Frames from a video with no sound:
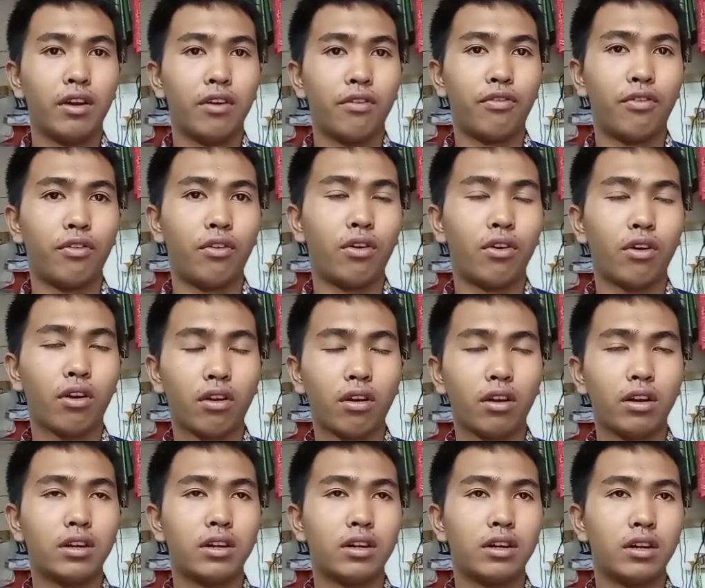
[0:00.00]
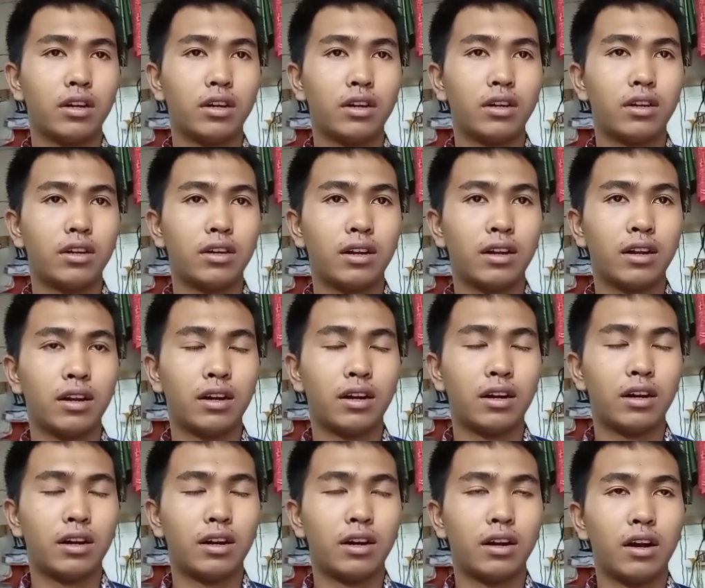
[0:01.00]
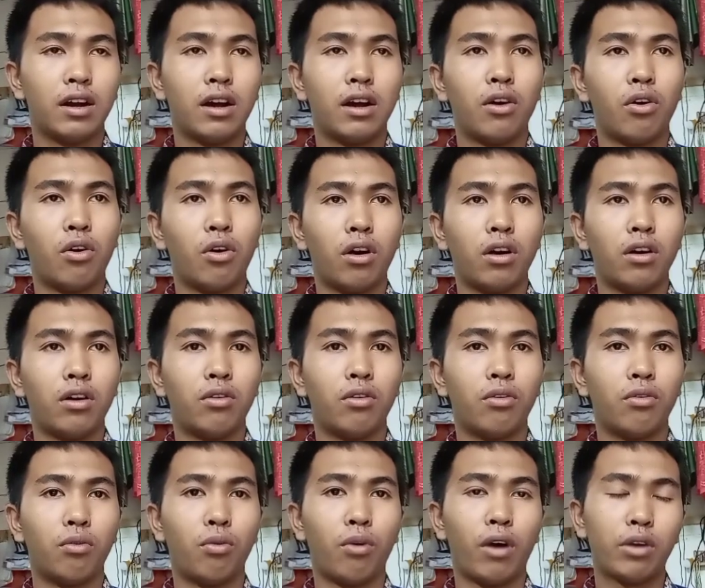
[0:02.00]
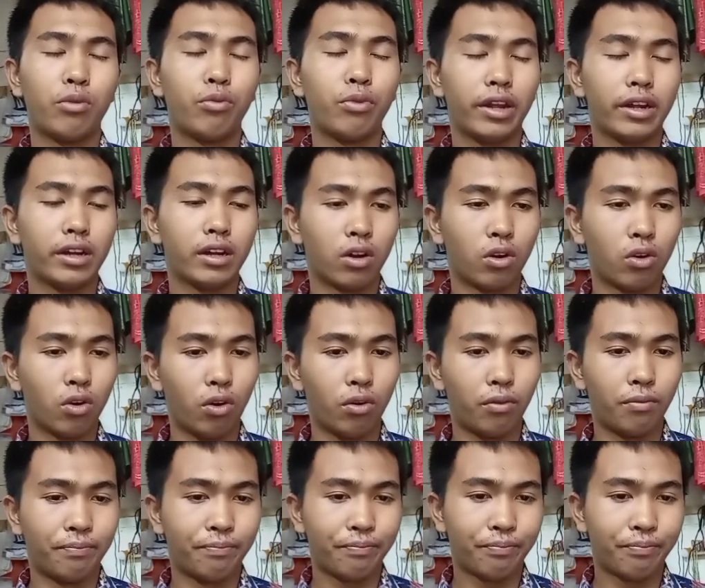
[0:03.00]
for 1 week ago.